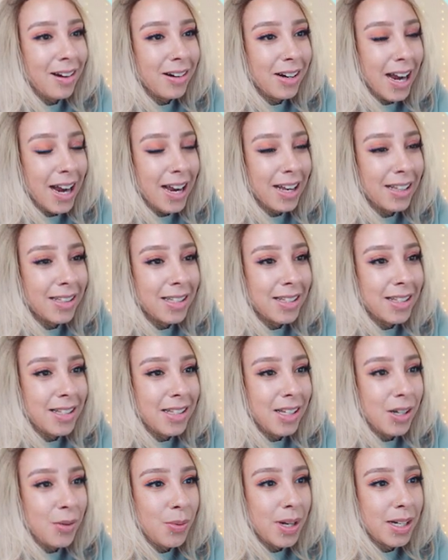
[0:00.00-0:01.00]
all right, let's
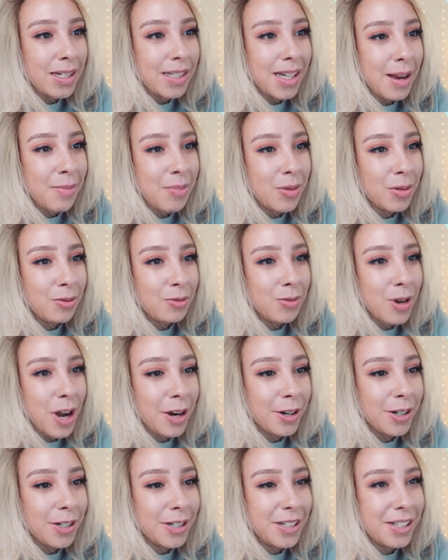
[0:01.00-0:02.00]
see what type of
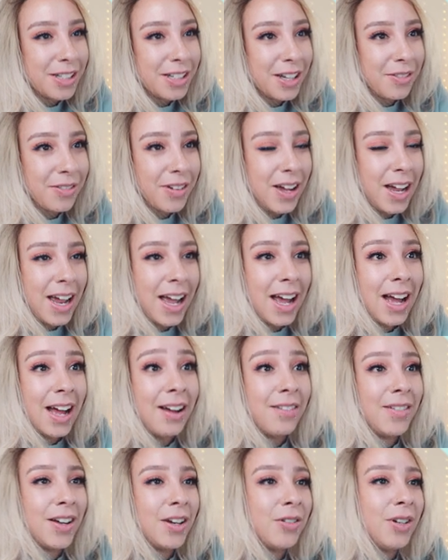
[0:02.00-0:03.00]
rocker stuff I
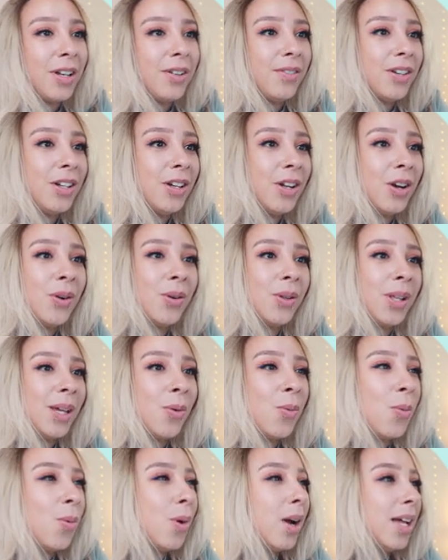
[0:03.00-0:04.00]
have. I don't even know
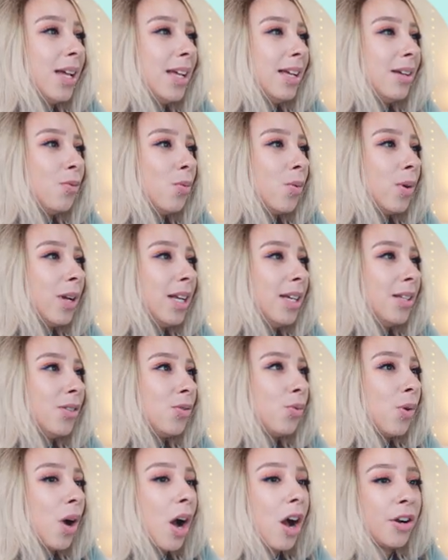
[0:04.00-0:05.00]
like what what
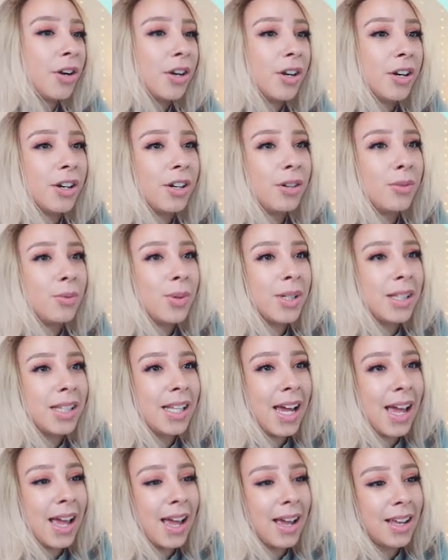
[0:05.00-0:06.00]
is rocker? What
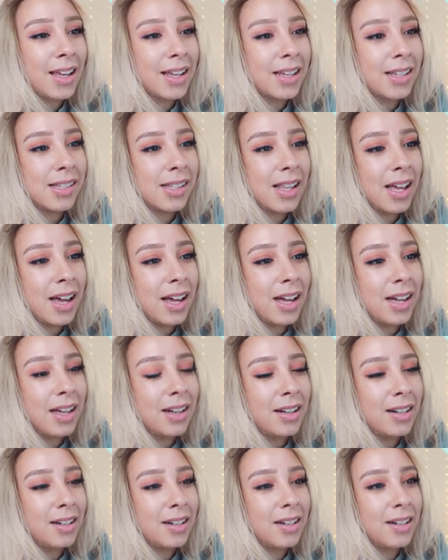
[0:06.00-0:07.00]
the heck is
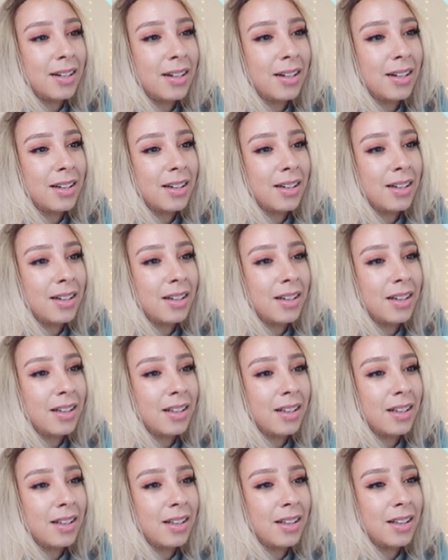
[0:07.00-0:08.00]
that?
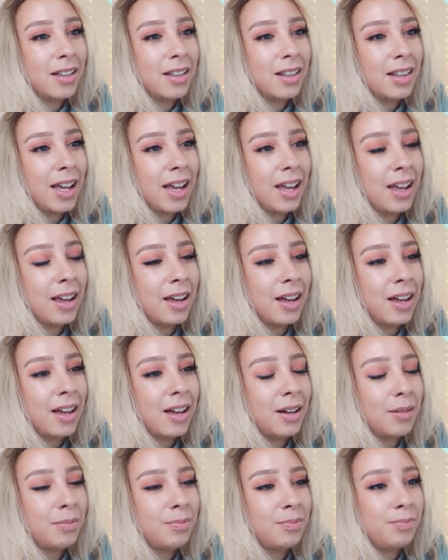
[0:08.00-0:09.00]
Like
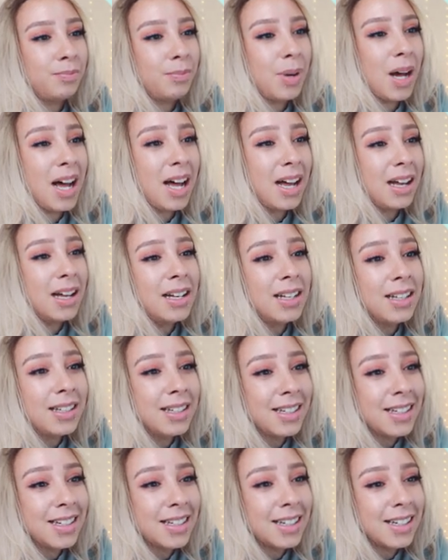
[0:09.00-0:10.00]
uh
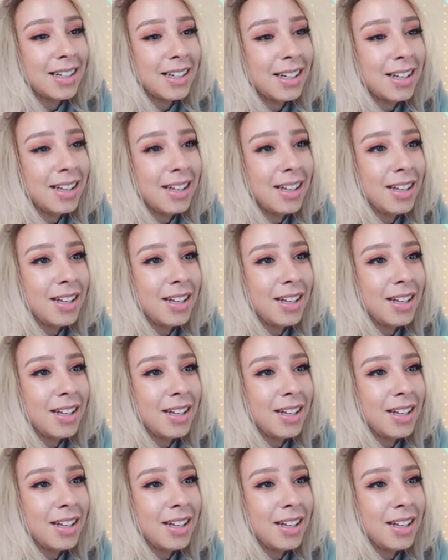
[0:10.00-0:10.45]
punk?